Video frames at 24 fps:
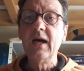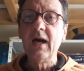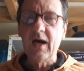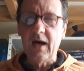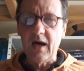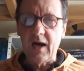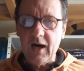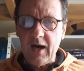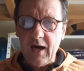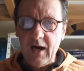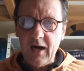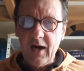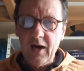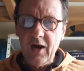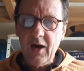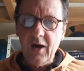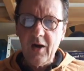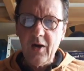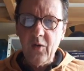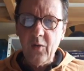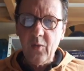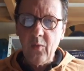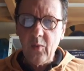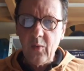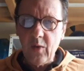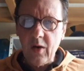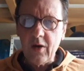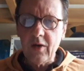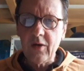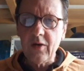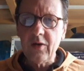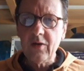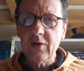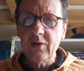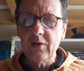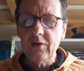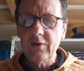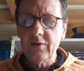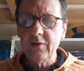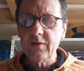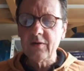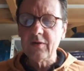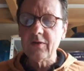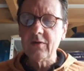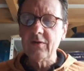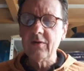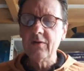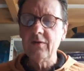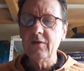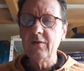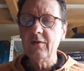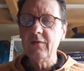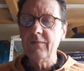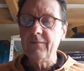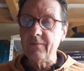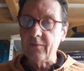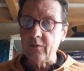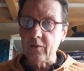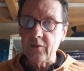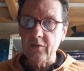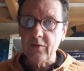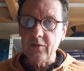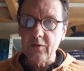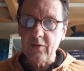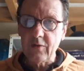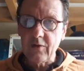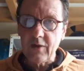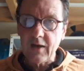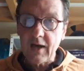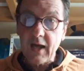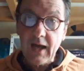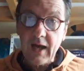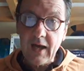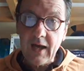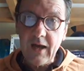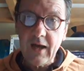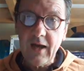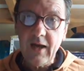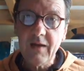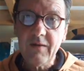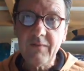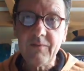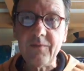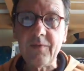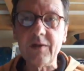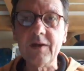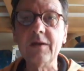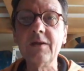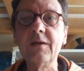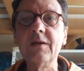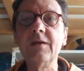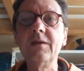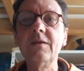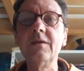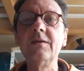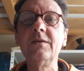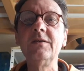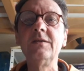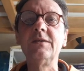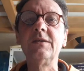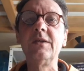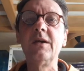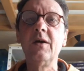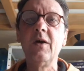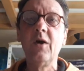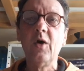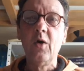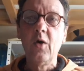how wonderful life is